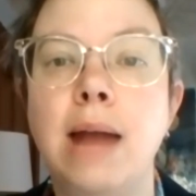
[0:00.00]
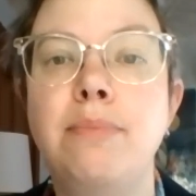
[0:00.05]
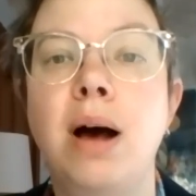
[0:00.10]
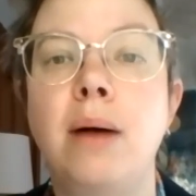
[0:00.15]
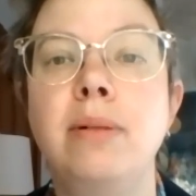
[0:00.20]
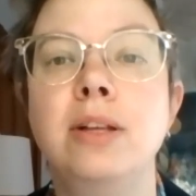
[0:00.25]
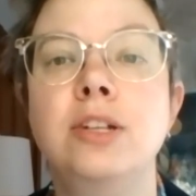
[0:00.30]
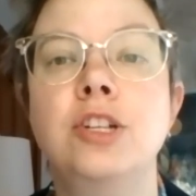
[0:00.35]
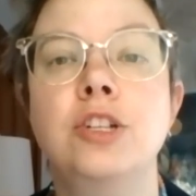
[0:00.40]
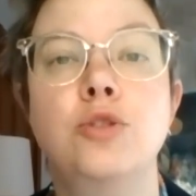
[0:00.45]

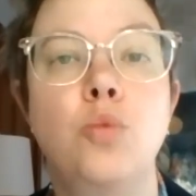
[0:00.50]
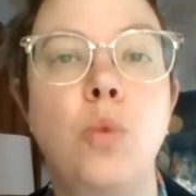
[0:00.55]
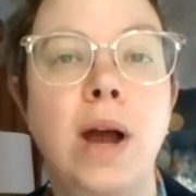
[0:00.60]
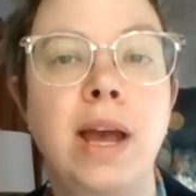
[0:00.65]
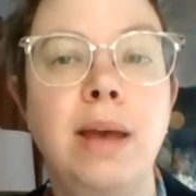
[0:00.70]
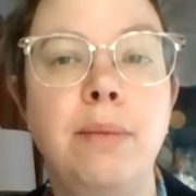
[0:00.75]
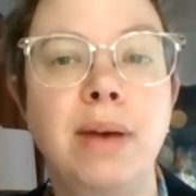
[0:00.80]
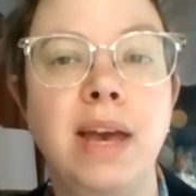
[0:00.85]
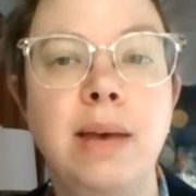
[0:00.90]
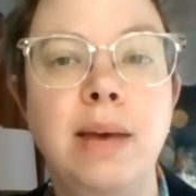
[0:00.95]
publishes
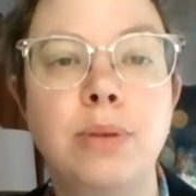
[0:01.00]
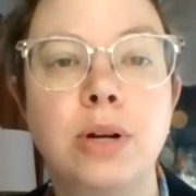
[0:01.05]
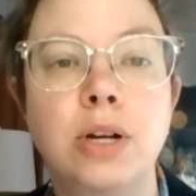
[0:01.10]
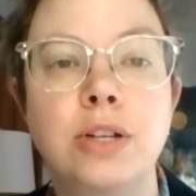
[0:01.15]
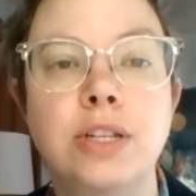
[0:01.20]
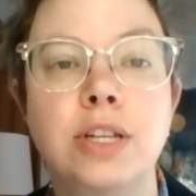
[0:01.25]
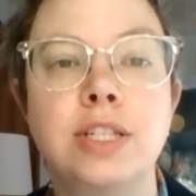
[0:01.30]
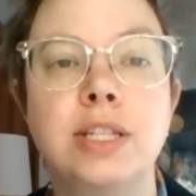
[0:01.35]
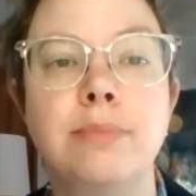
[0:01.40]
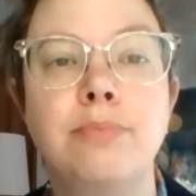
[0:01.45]
white
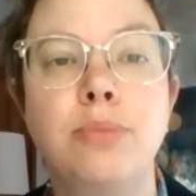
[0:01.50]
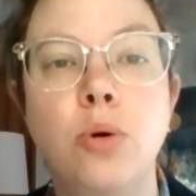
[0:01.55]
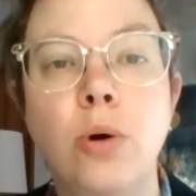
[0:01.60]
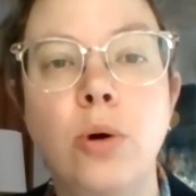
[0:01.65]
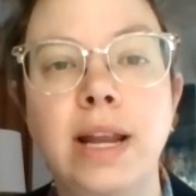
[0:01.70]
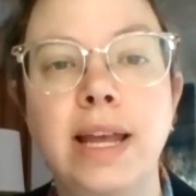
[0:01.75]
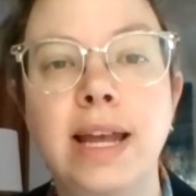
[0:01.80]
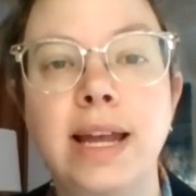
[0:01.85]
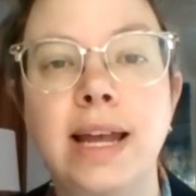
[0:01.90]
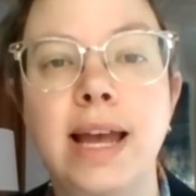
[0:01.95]
papers
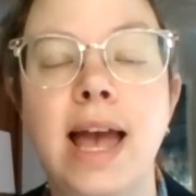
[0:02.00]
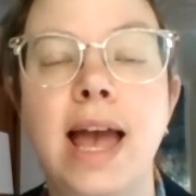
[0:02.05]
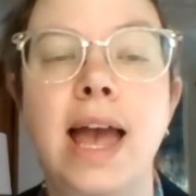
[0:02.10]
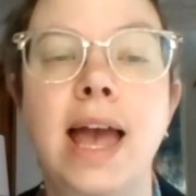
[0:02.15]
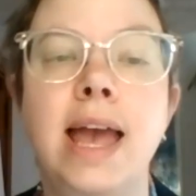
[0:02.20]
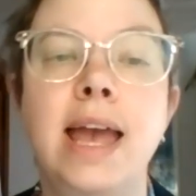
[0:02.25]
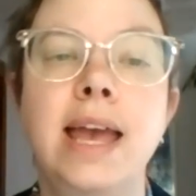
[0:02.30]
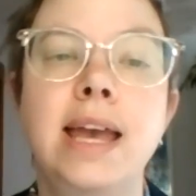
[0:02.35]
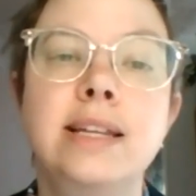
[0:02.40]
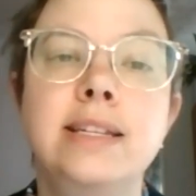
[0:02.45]
supporting
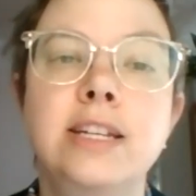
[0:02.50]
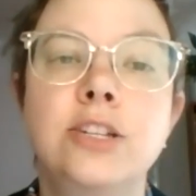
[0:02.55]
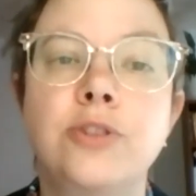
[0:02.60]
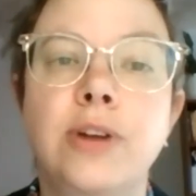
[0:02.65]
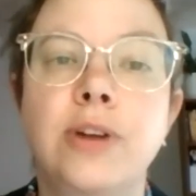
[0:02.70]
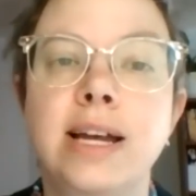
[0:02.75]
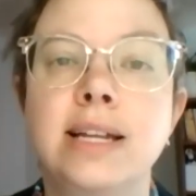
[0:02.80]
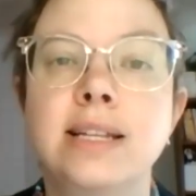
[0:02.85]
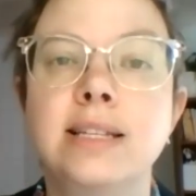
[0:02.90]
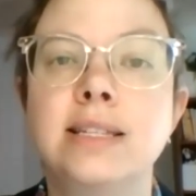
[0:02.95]

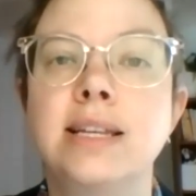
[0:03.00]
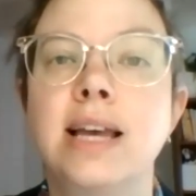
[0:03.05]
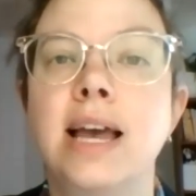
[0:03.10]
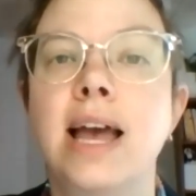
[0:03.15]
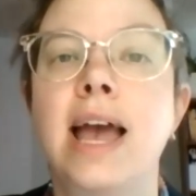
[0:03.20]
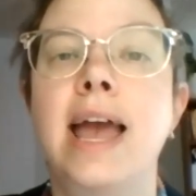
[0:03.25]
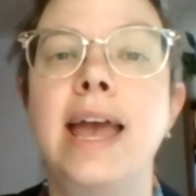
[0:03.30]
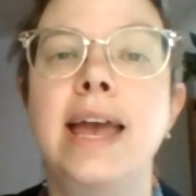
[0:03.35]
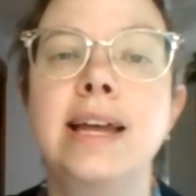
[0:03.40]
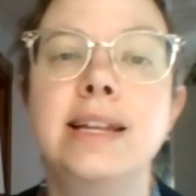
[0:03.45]
anti-trans,
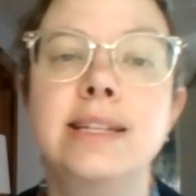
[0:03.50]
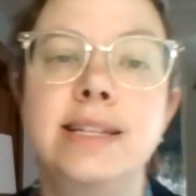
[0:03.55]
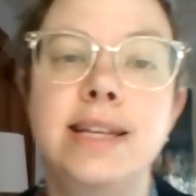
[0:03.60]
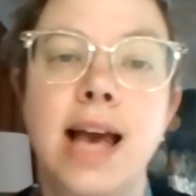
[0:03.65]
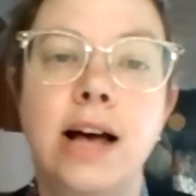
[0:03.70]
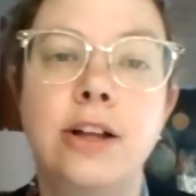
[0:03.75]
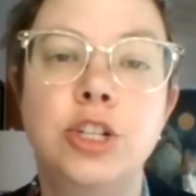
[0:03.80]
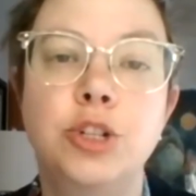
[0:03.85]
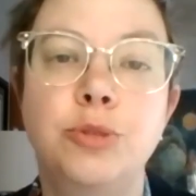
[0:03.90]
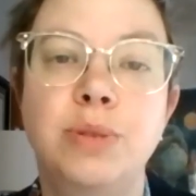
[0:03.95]

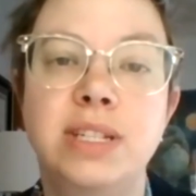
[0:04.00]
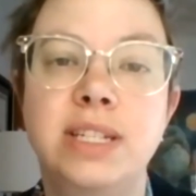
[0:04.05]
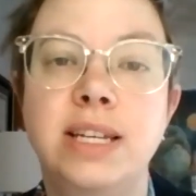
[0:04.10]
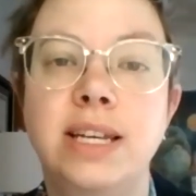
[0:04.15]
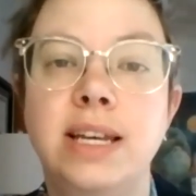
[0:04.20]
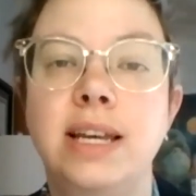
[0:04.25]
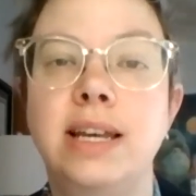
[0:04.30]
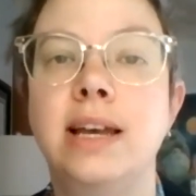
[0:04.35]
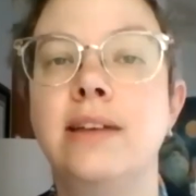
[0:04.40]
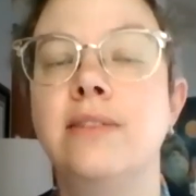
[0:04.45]

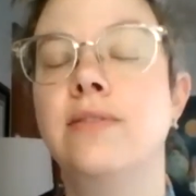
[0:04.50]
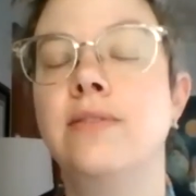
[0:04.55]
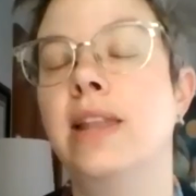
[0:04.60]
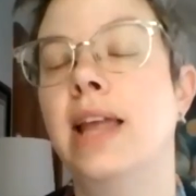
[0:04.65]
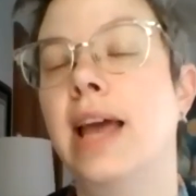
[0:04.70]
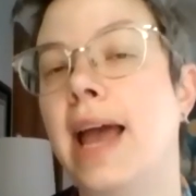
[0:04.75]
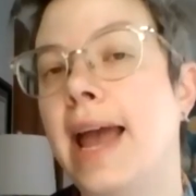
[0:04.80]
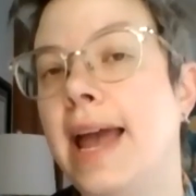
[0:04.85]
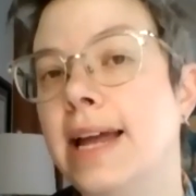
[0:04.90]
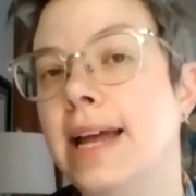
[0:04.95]
anti-LGBT,
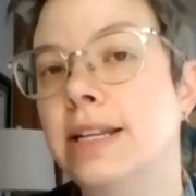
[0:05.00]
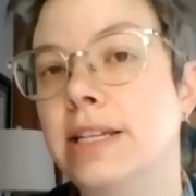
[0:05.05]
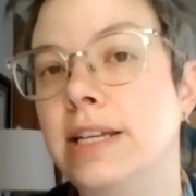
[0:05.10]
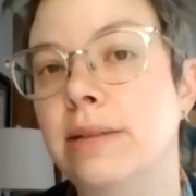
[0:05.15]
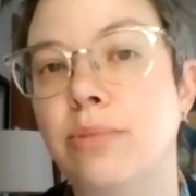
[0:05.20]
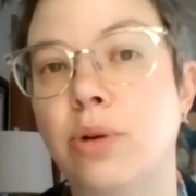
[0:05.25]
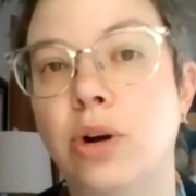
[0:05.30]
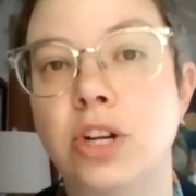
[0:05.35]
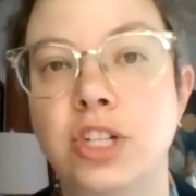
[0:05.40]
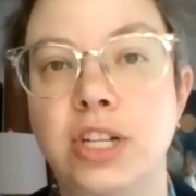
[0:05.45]

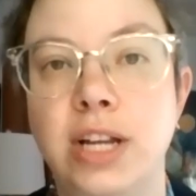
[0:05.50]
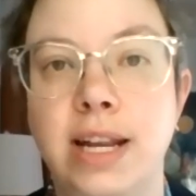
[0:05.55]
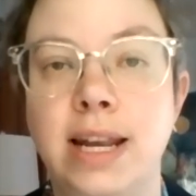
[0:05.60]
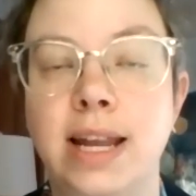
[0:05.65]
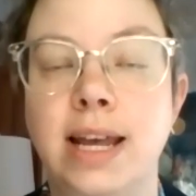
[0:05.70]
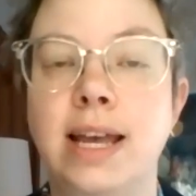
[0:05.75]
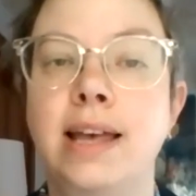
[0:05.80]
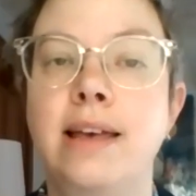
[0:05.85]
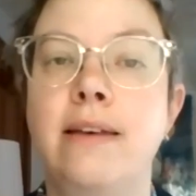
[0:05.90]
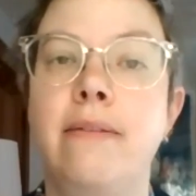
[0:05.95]
anti-abortion,
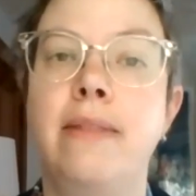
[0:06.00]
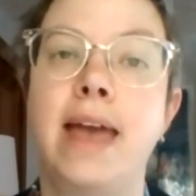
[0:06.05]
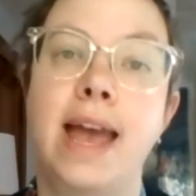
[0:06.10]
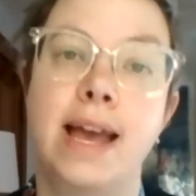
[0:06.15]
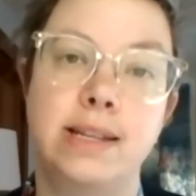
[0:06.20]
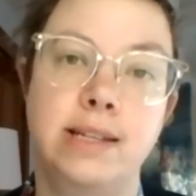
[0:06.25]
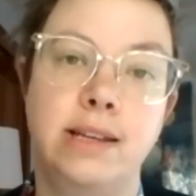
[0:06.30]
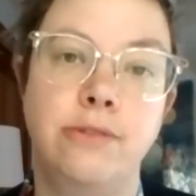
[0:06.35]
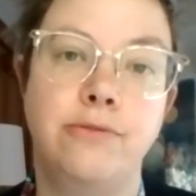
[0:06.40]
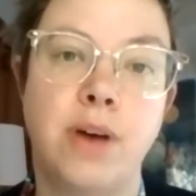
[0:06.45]

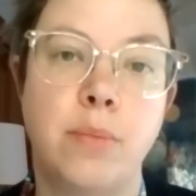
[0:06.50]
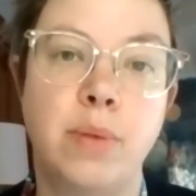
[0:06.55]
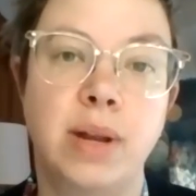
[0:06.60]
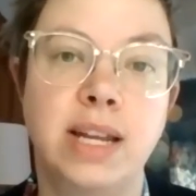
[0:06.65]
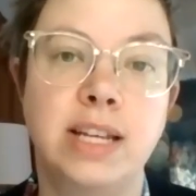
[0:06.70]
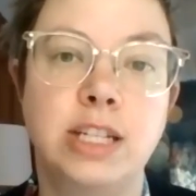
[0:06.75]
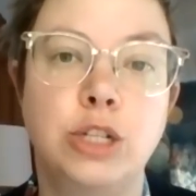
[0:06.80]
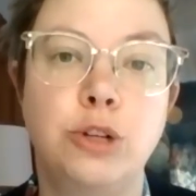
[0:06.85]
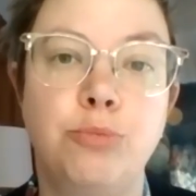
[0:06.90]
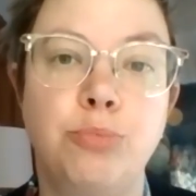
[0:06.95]

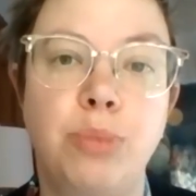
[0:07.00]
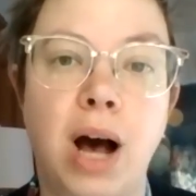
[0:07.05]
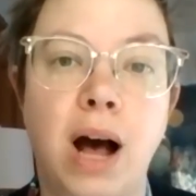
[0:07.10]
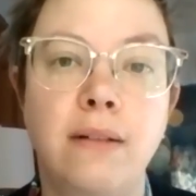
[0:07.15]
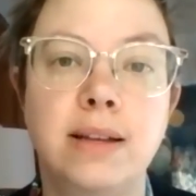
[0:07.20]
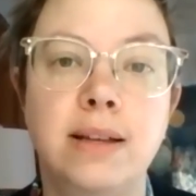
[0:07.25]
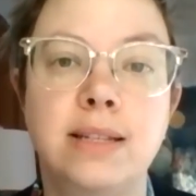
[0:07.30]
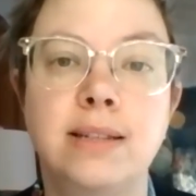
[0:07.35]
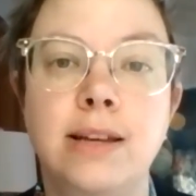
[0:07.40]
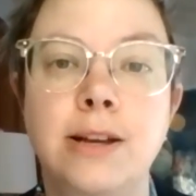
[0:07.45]
anti-feminist
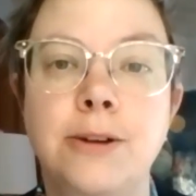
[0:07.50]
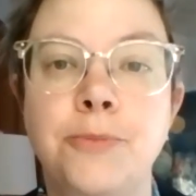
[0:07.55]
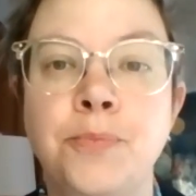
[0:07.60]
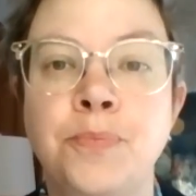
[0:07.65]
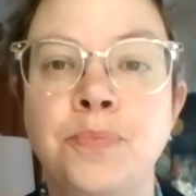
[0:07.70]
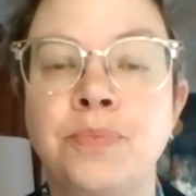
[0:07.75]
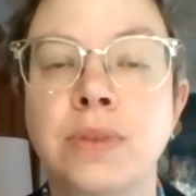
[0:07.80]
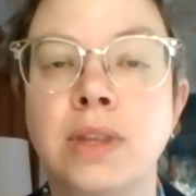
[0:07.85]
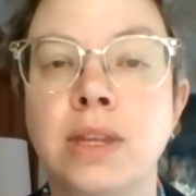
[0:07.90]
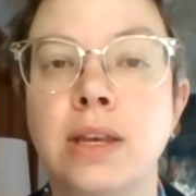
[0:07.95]
policy.
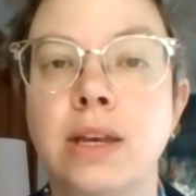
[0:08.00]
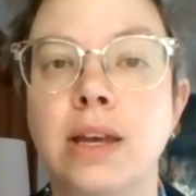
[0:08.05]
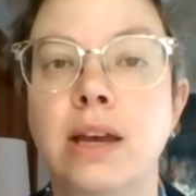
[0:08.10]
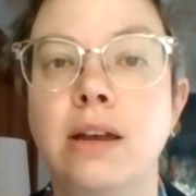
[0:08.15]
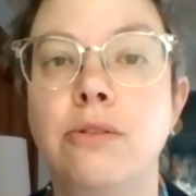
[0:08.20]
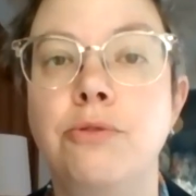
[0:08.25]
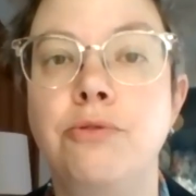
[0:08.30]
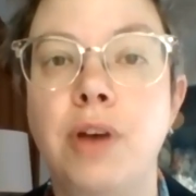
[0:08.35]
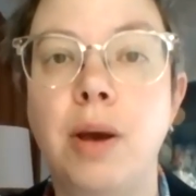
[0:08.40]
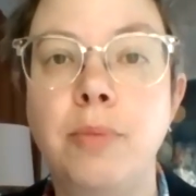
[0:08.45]

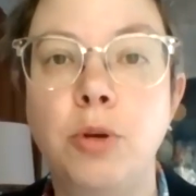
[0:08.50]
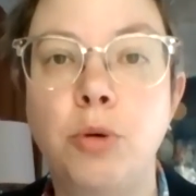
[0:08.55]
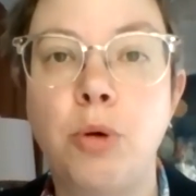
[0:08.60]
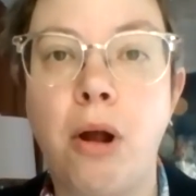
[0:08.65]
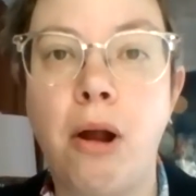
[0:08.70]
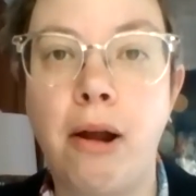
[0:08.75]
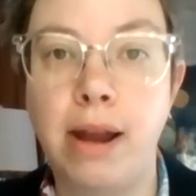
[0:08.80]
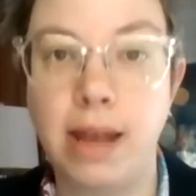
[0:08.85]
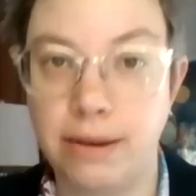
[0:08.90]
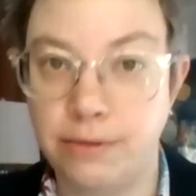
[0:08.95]
In
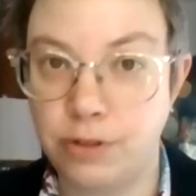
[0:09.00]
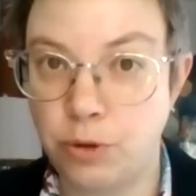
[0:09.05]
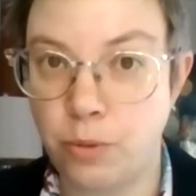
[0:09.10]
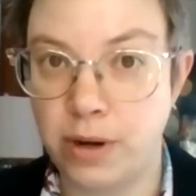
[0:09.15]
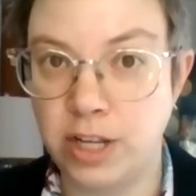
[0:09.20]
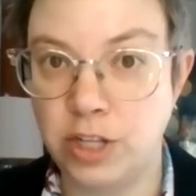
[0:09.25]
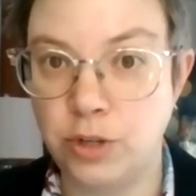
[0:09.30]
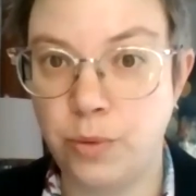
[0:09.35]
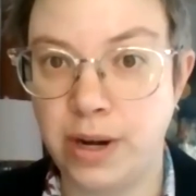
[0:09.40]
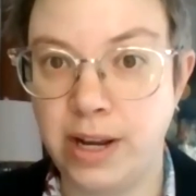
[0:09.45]
February of
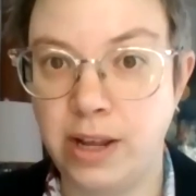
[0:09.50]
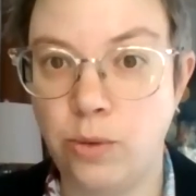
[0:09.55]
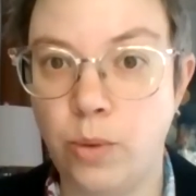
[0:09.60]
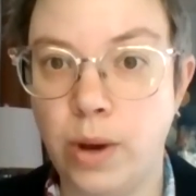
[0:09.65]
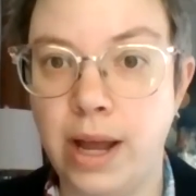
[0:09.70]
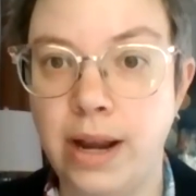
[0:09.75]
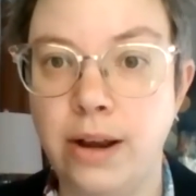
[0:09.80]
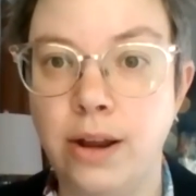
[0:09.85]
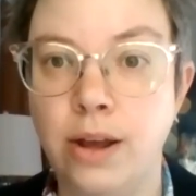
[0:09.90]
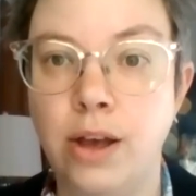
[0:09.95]

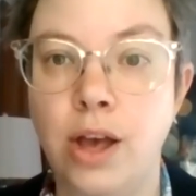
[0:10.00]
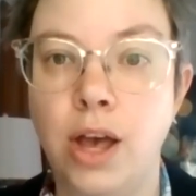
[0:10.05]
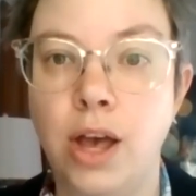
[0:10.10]
2021,